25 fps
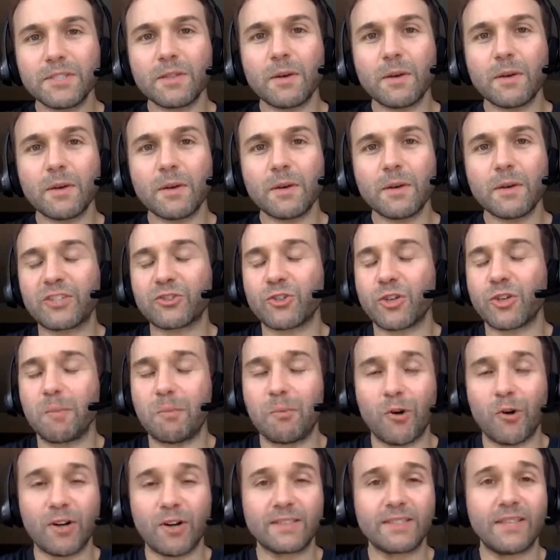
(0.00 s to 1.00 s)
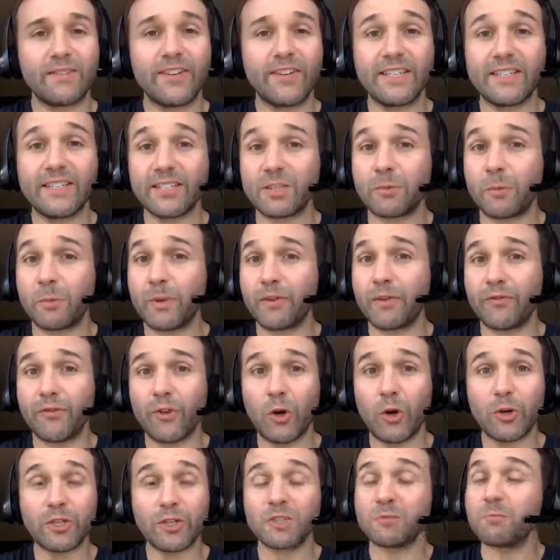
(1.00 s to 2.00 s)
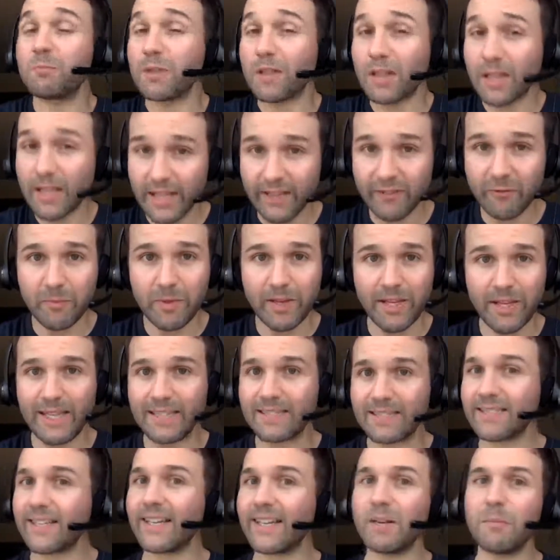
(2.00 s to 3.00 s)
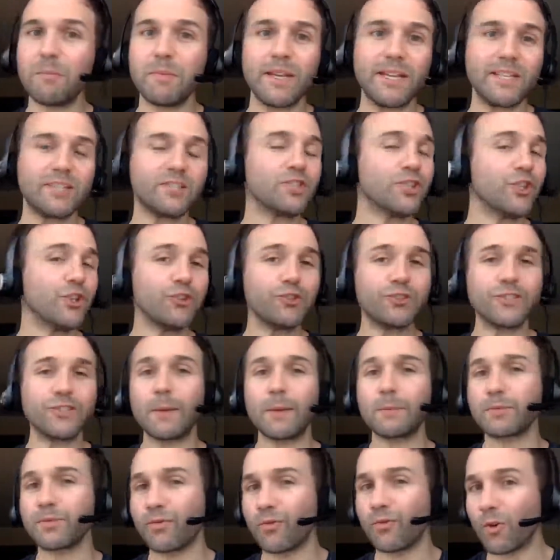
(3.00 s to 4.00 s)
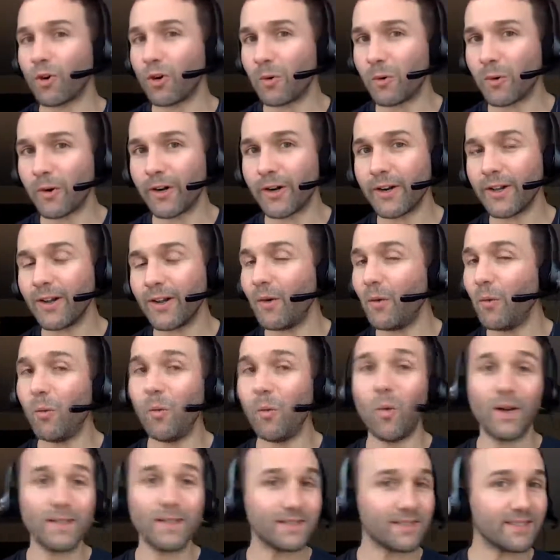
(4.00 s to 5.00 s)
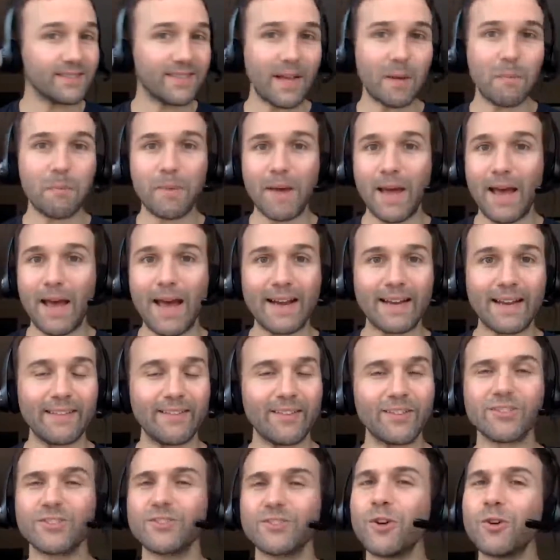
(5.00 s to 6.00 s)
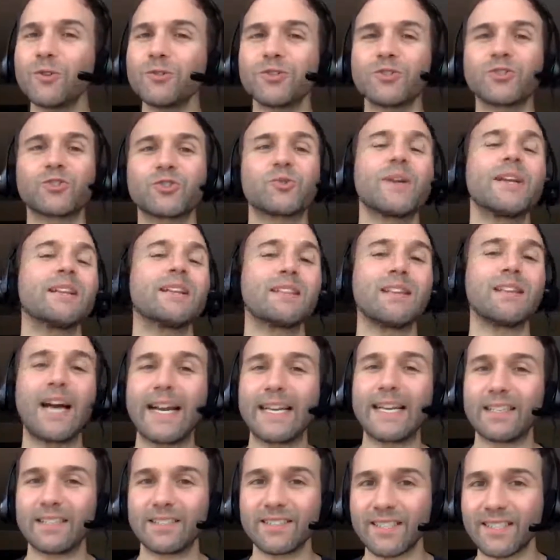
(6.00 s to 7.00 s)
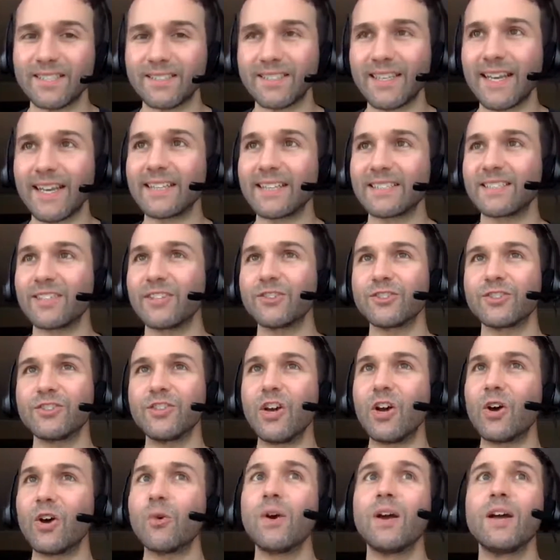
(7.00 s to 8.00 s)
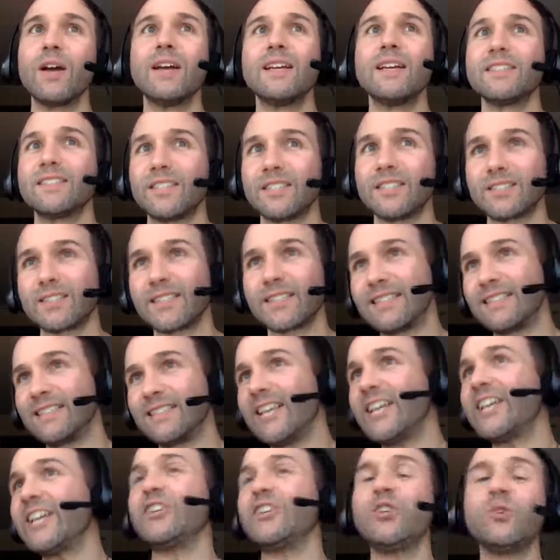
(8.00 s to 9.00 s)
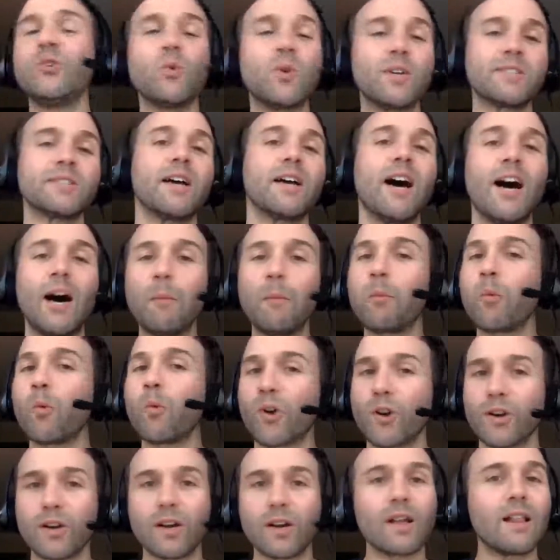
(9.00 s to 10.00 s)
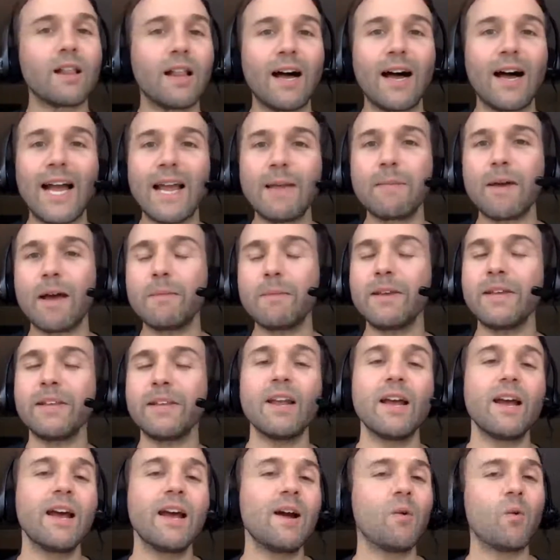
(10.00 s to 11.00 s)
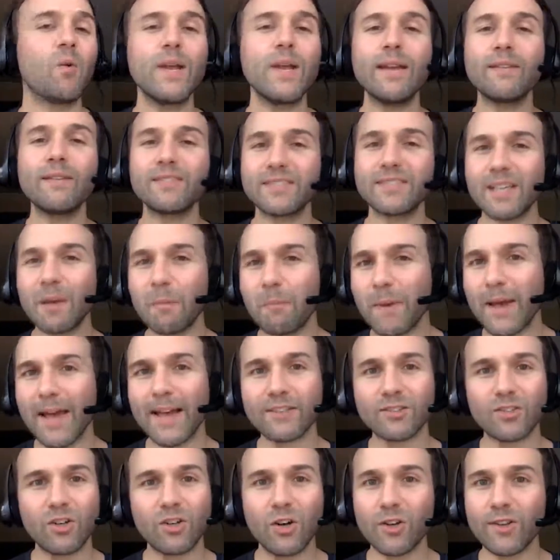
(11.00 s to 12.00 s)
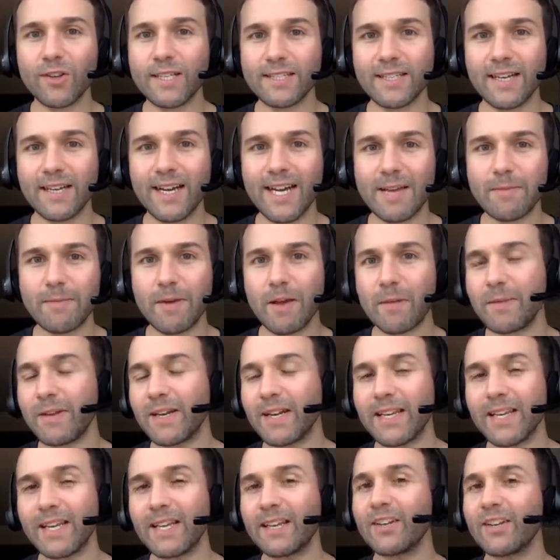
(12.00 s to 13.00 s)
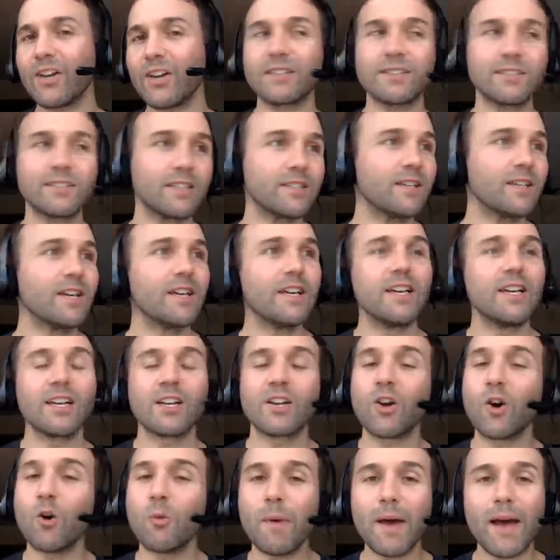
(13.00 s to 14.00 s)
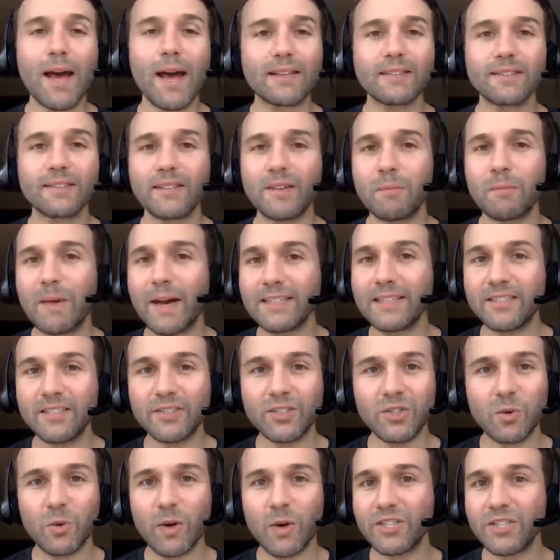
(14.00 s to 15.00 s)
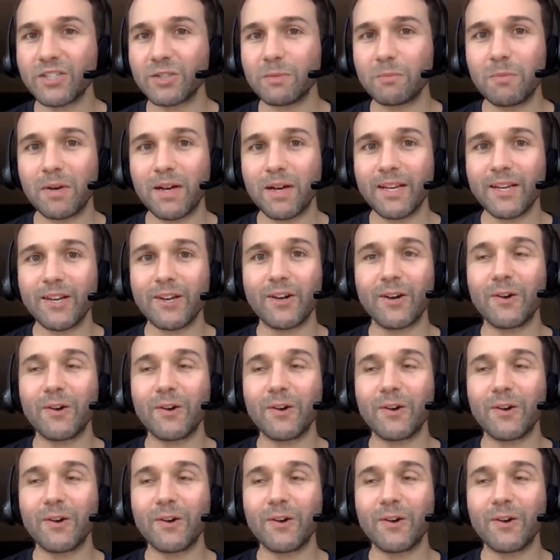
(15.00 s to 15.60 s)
to mastering productivity, discipline, focus, believe me, it's going to be 2 steps forward, 1 step back. There's no straight line to success. There's no just continuous upward climb. I mean, we have setbacks all the time. I mean, again, not to go back to my situation, but